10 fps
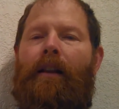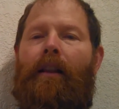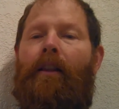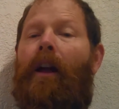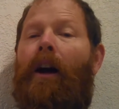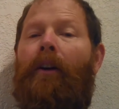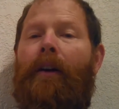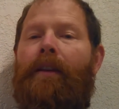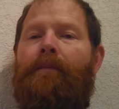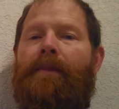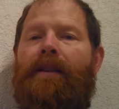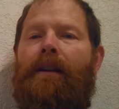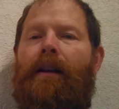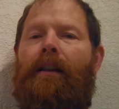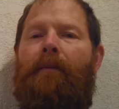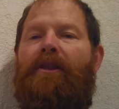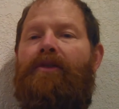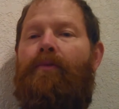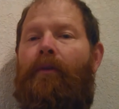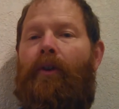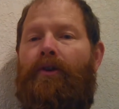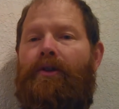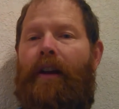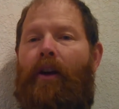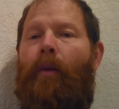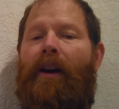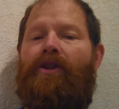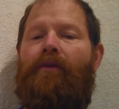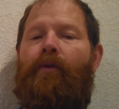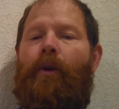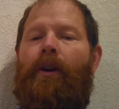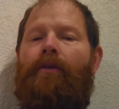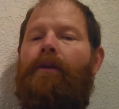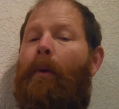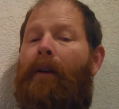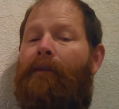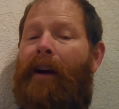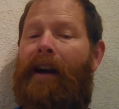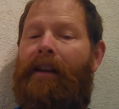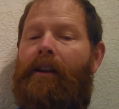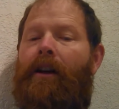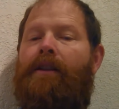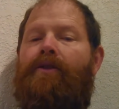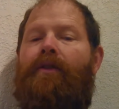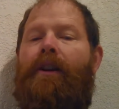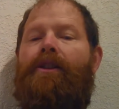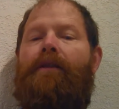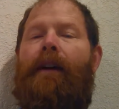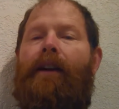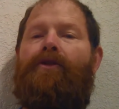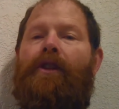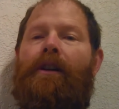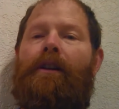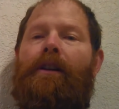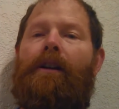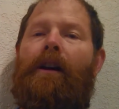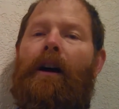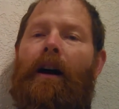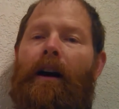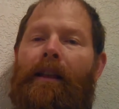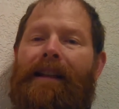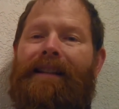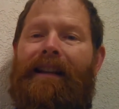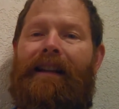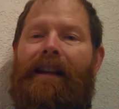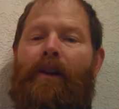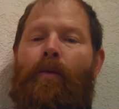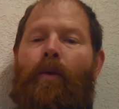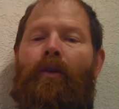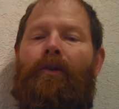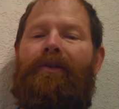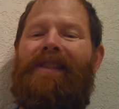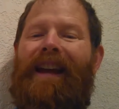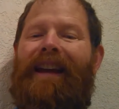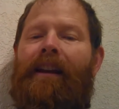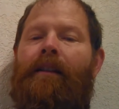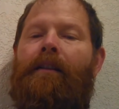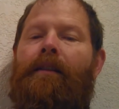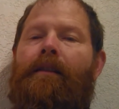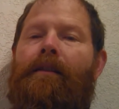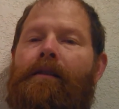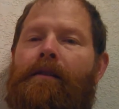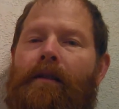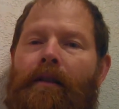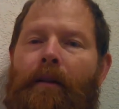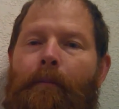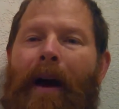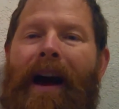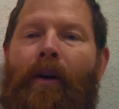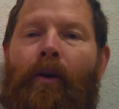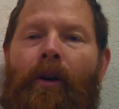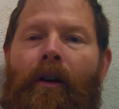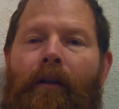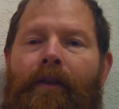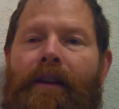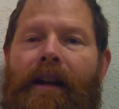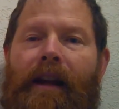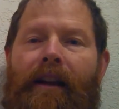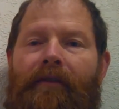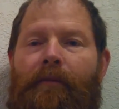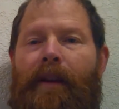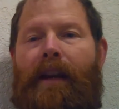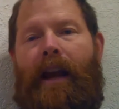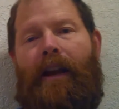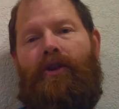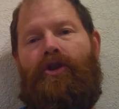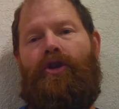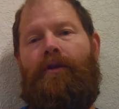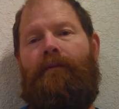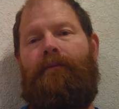logarithms, let me just reverse the equation for you. We want to find the concentration of hydrogen. That's going to equal 10 to the power of the negative pH.